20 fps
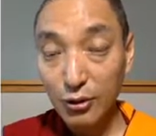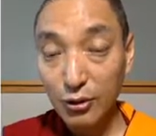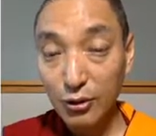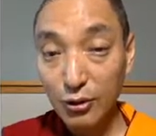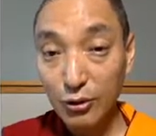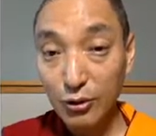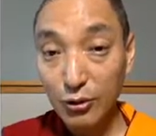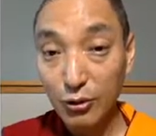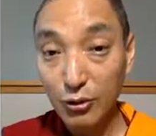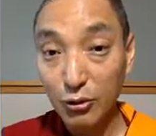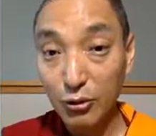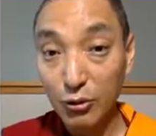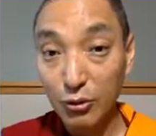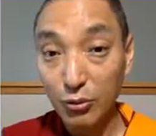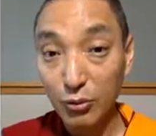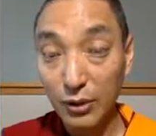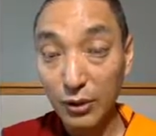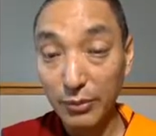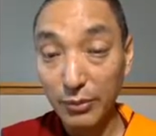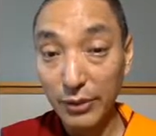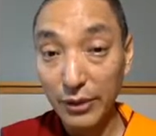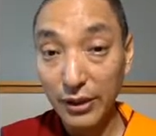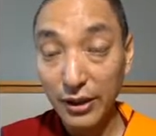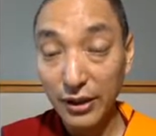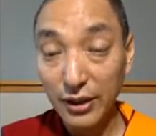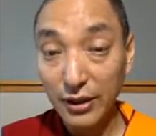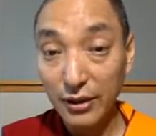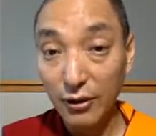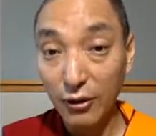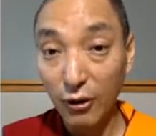so you will be
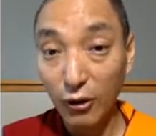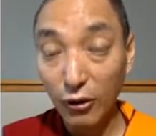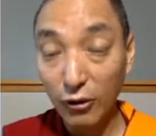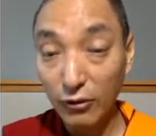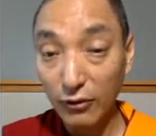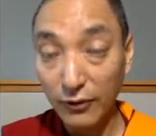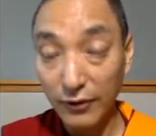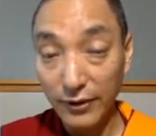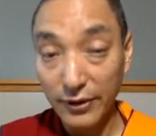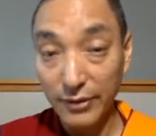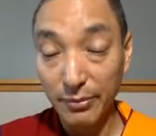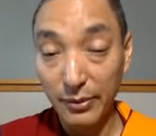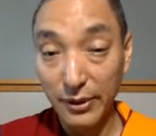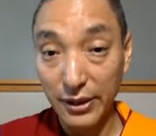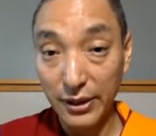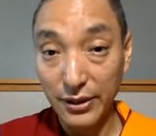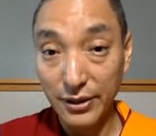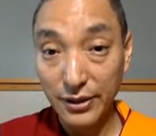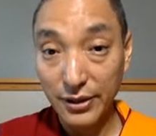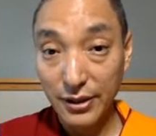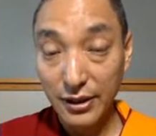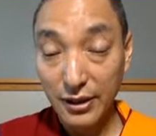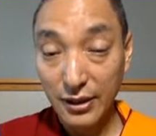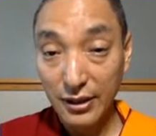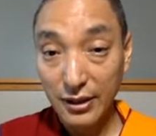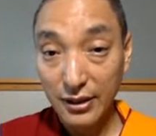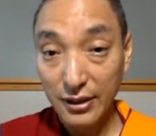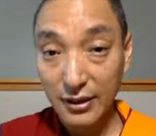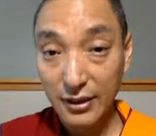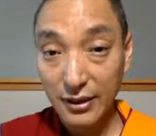hitting all over the place.
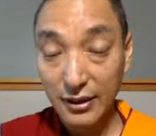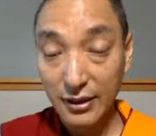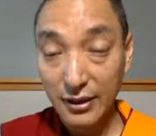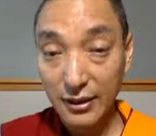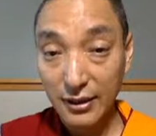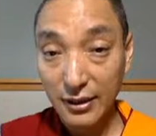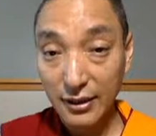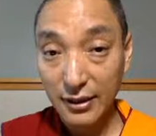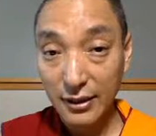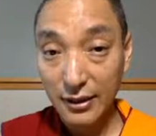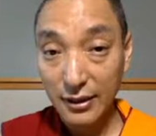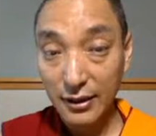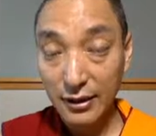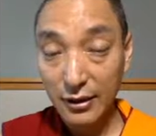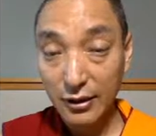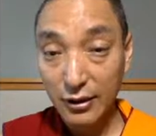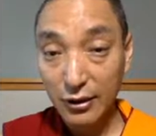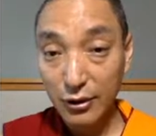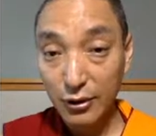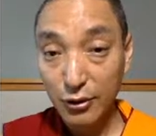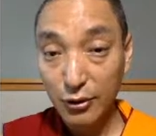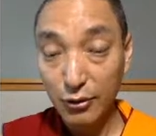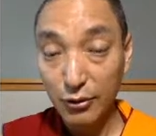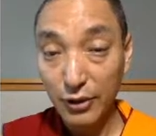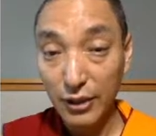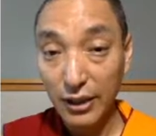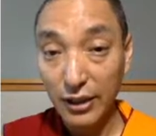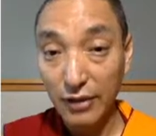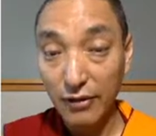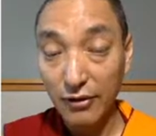So
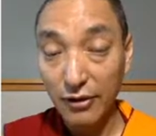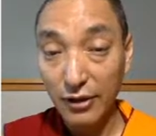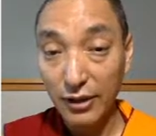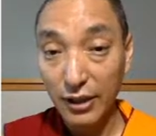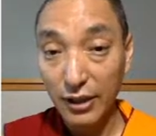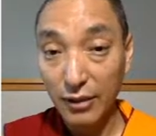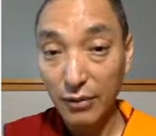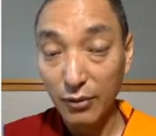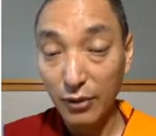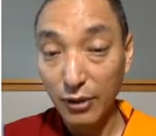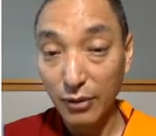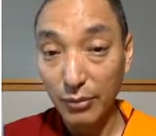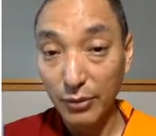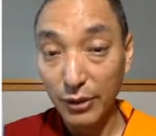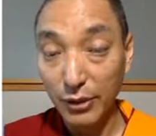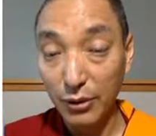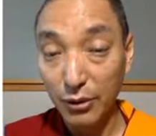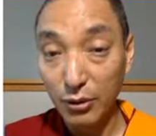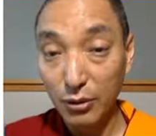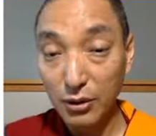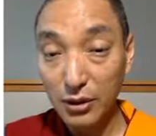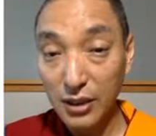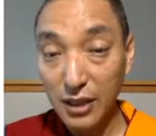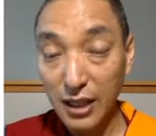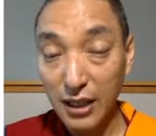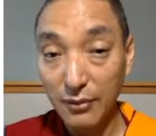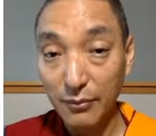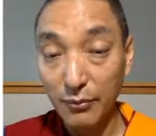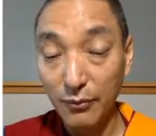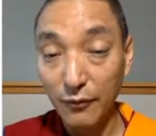there will be no
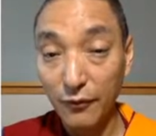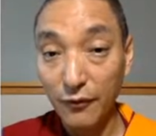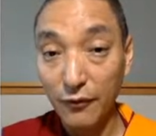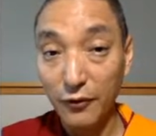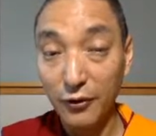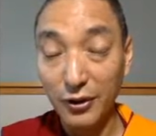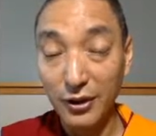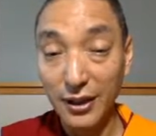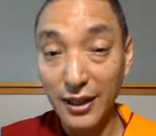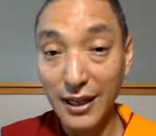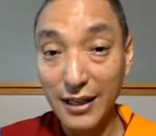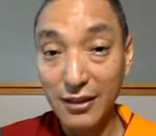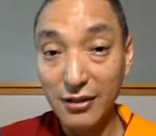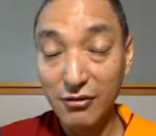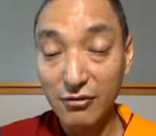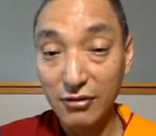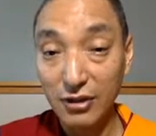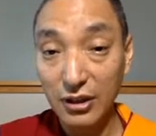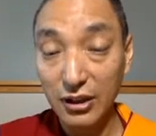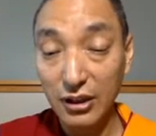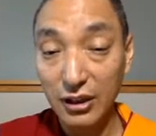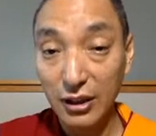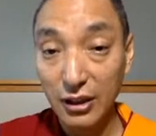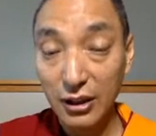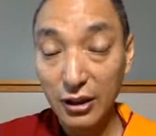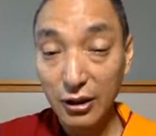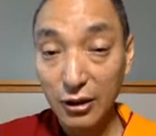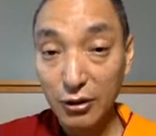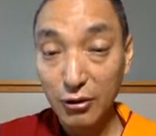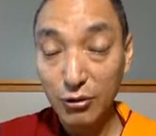time for that tree
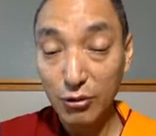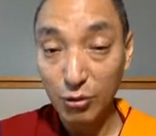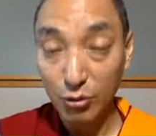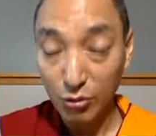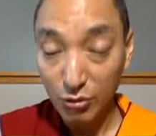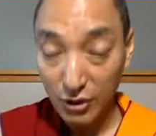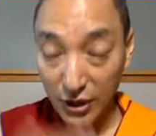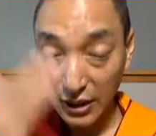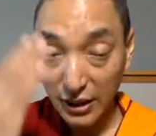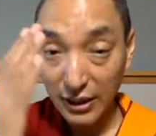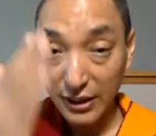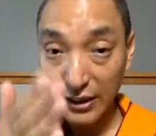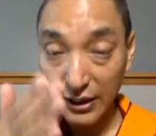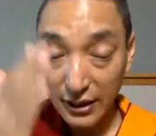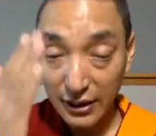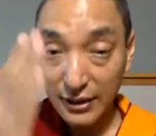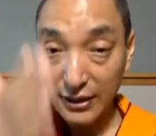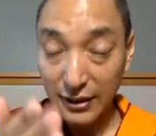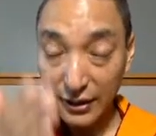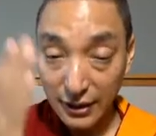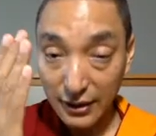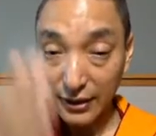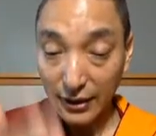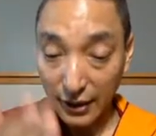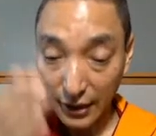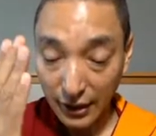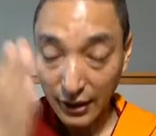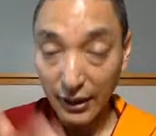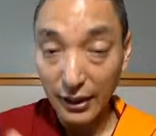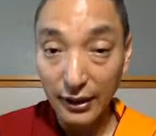to really
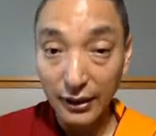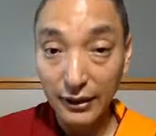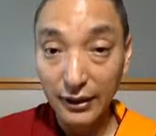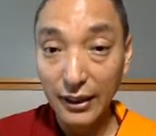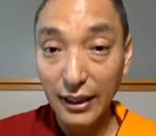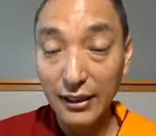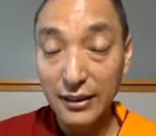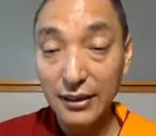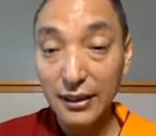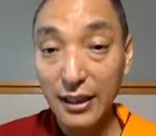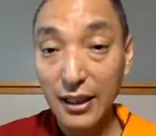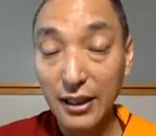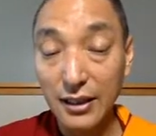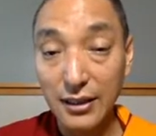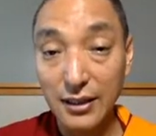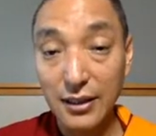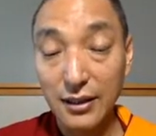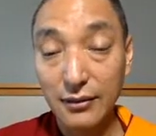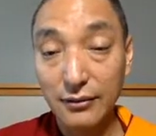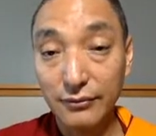get cut.